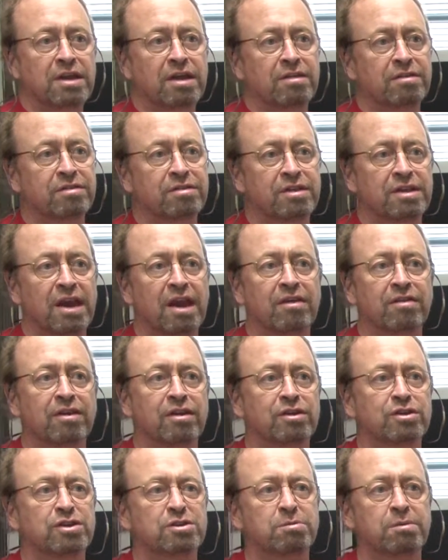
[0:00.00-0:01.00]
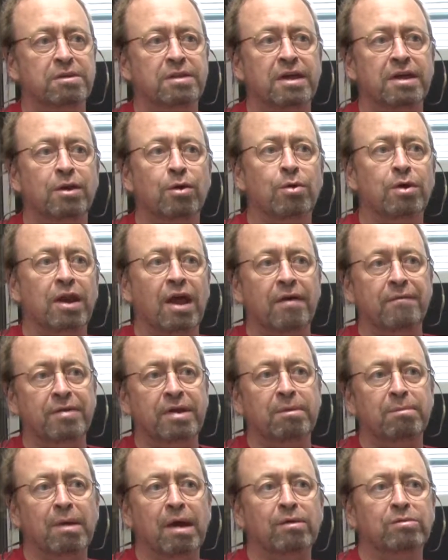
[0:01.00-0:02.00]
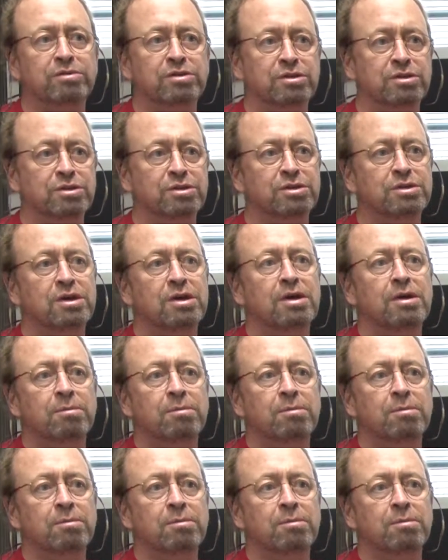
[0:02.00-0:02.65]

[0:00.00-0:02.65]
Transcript: in the Netherlands, but they're not going to have any mountains